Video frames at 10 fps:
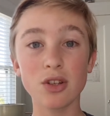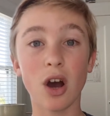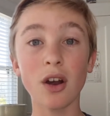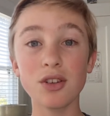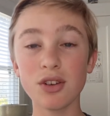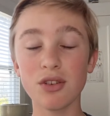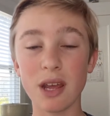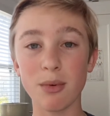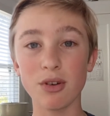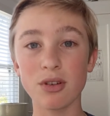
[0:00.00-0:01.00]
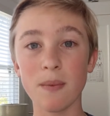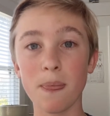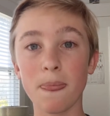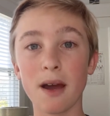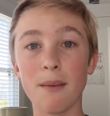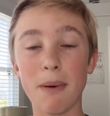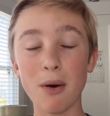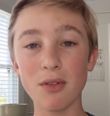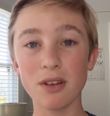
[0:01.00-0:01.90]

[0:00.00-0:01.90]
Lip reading: talk to your neighbors about